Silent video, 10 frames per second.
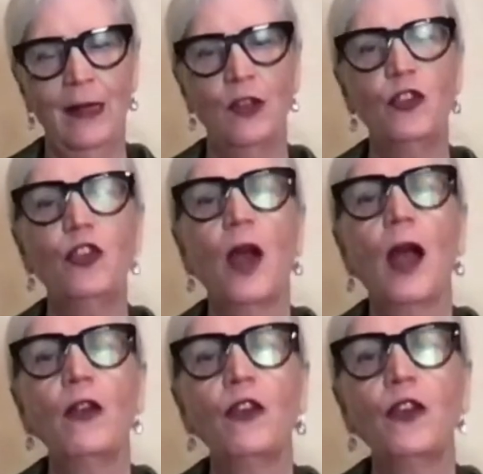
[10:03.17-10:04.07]

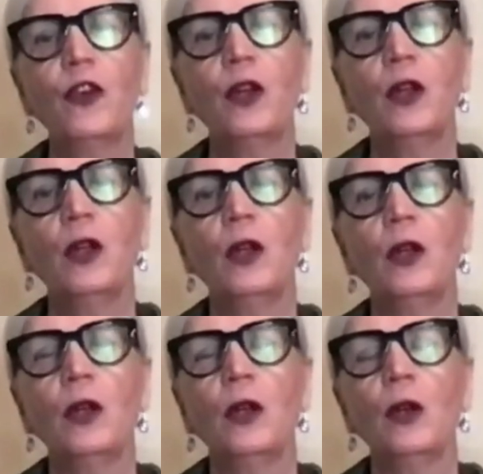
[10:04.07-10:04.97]
just
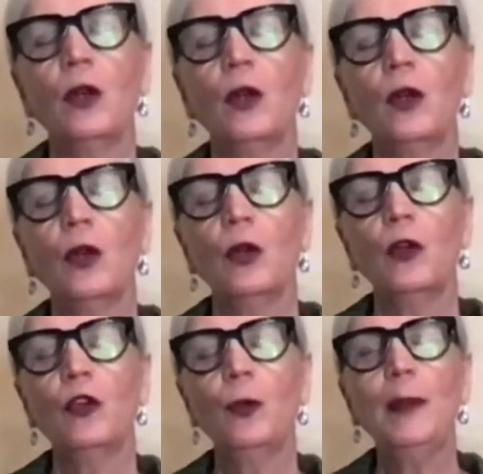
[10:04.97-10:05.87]

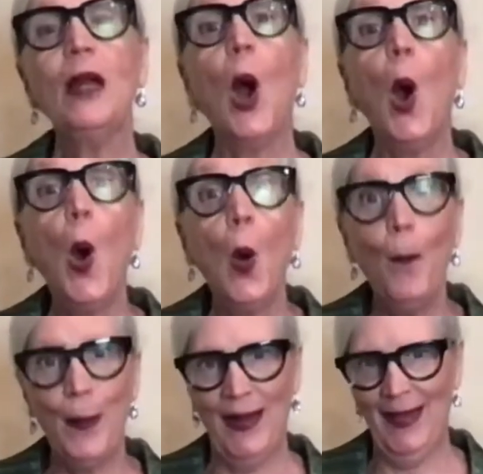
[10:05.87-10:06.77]
to be
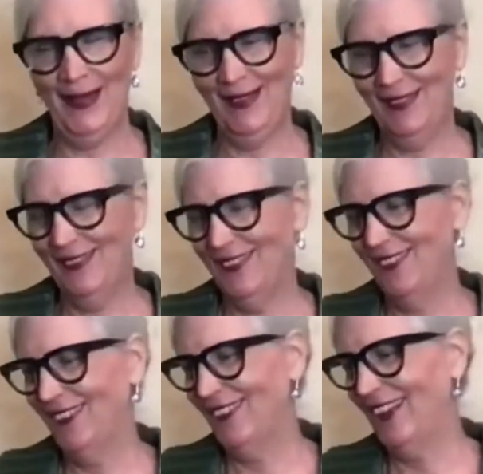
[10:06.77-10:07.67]
open,
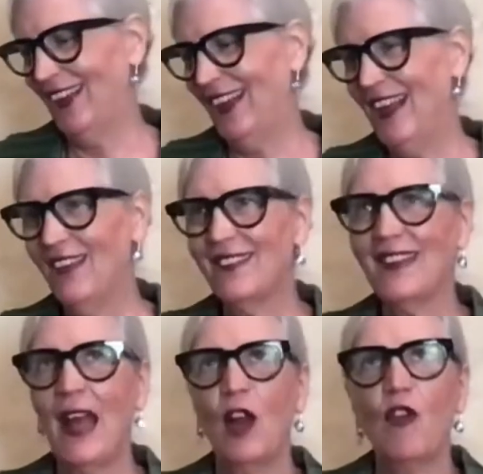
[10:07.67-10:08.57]

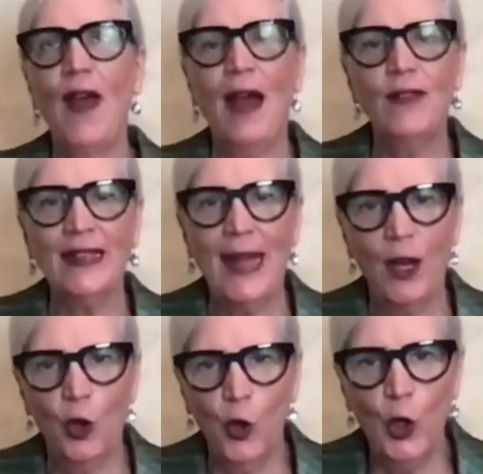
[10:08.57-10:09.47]
instead of having
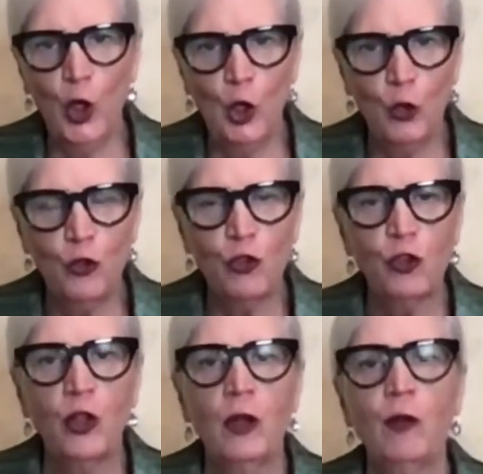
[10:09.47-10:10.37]
that urge
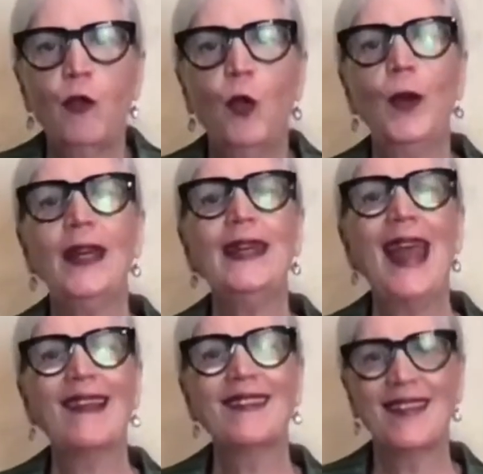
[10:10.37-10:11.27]
for the
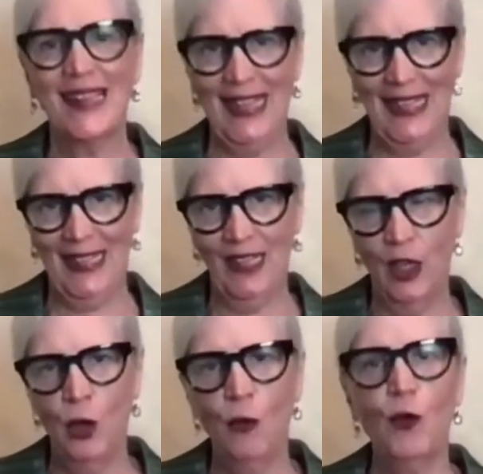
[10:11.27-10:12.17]
next thing,
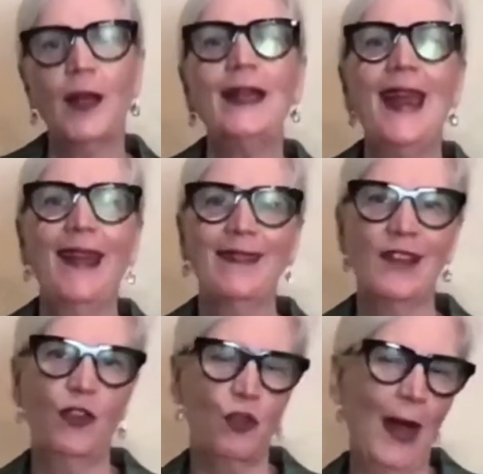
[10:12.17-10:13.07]
for the next
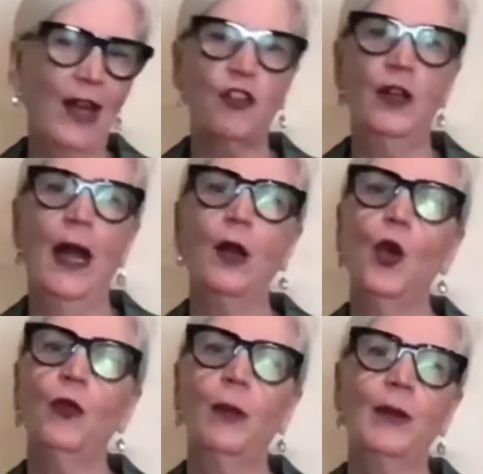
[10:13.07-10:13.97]
distraction. I
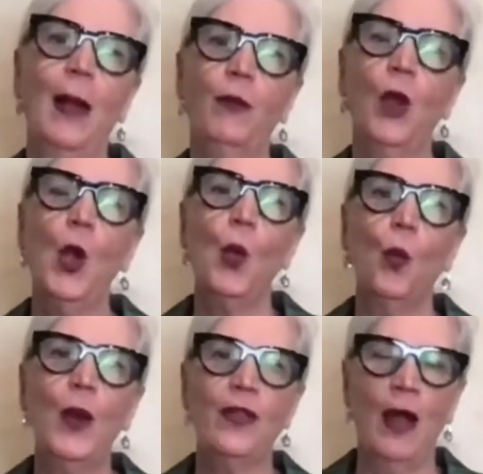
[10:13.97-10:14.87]
know sometimes
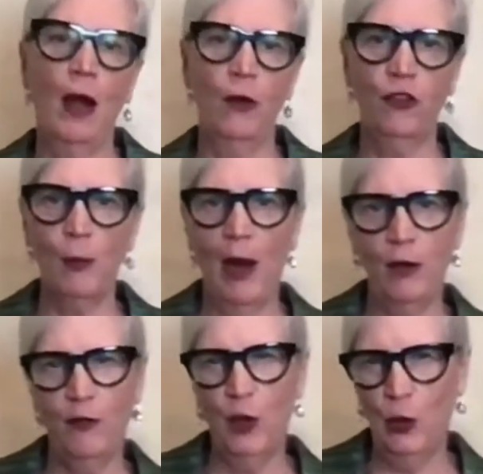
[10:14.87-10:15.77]
with our
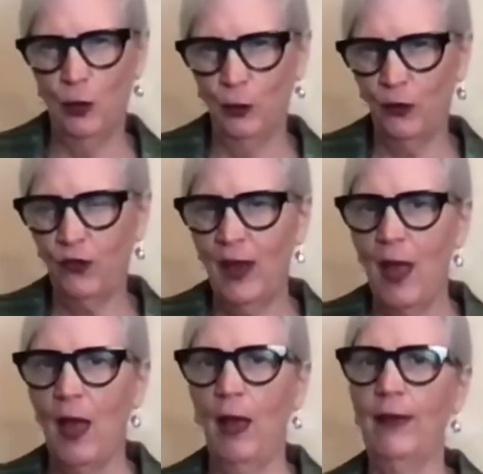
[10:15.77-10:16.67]
smartphones,
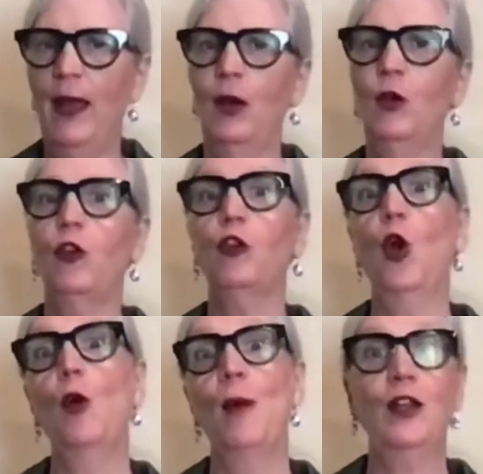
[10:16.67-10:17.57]
there is
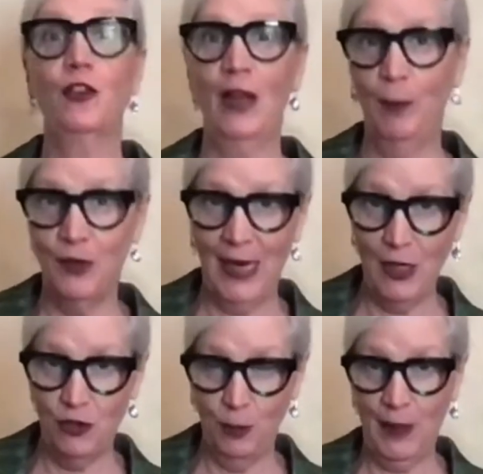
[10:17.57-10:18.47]
so much
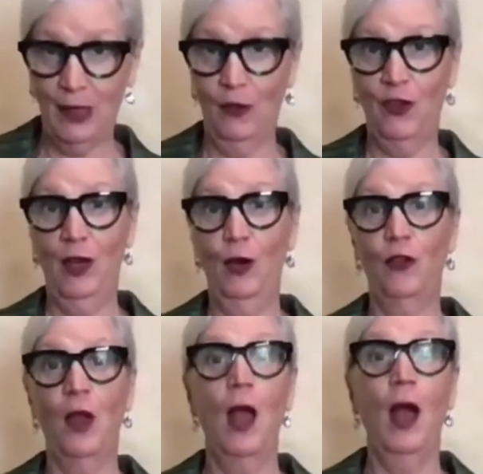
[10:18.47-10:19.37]
temptation because there
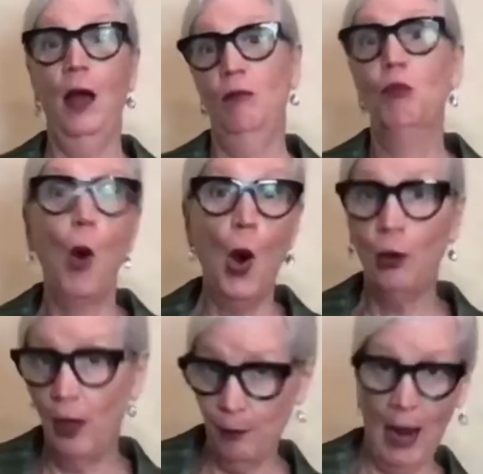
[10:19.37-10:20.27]
is more
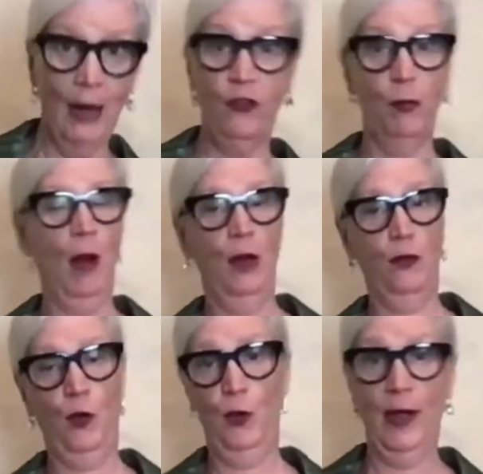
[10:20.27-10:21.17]
on my
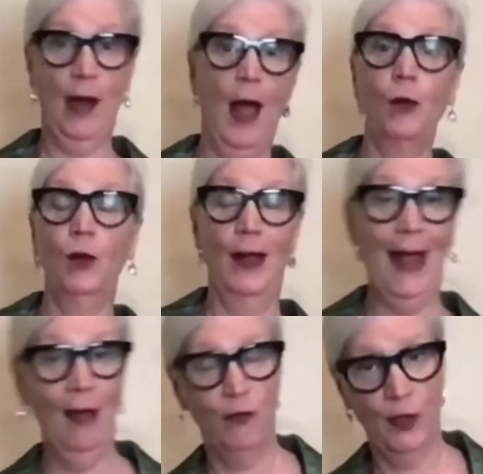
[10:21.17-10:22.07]
smartphone than I will
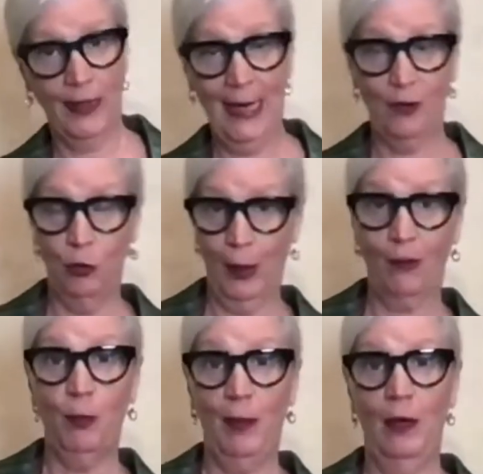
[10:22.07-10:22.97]
ever get to
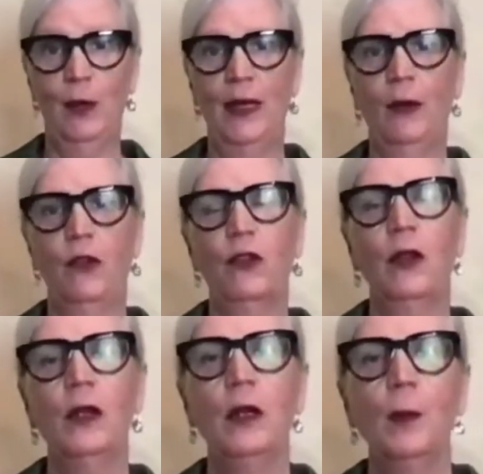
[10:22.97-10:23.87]
experience.
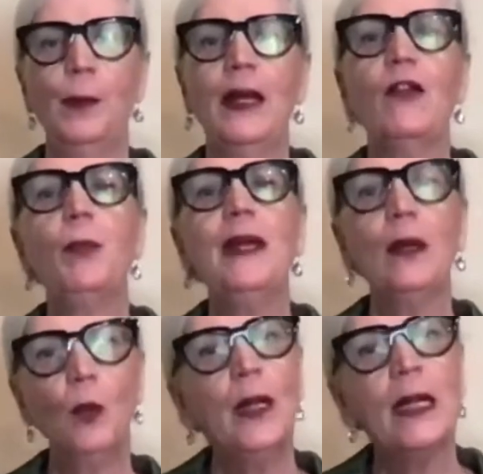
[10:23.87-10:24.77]
But it's
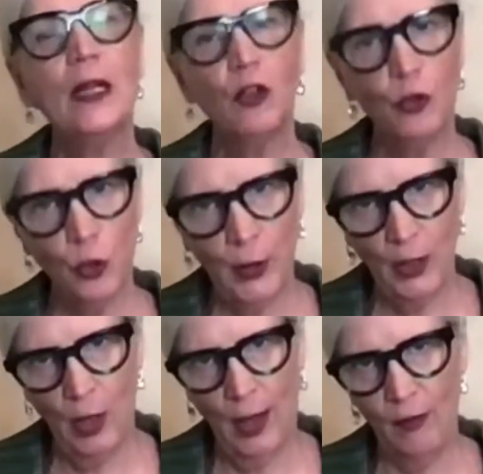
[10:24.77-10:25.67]
being willing to turn it
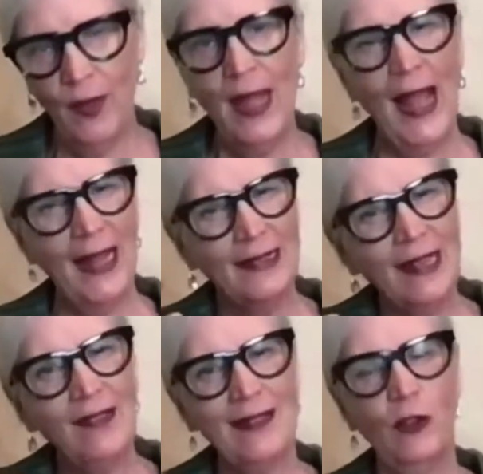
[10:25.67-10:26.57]
off and
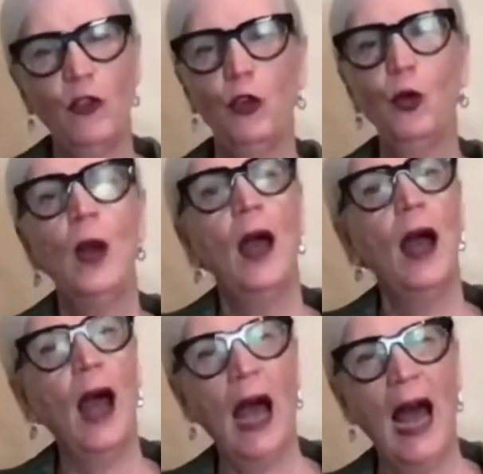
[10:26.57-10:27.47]
listen to
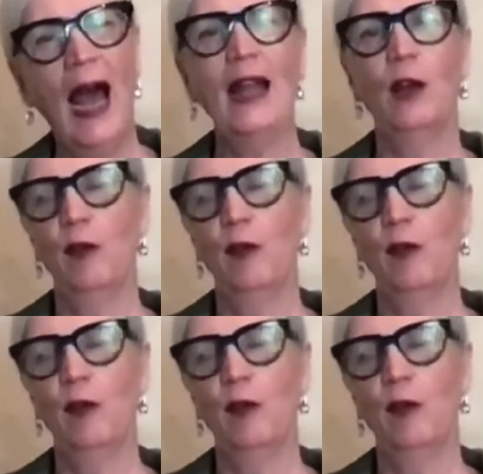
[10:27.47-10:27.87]
a higher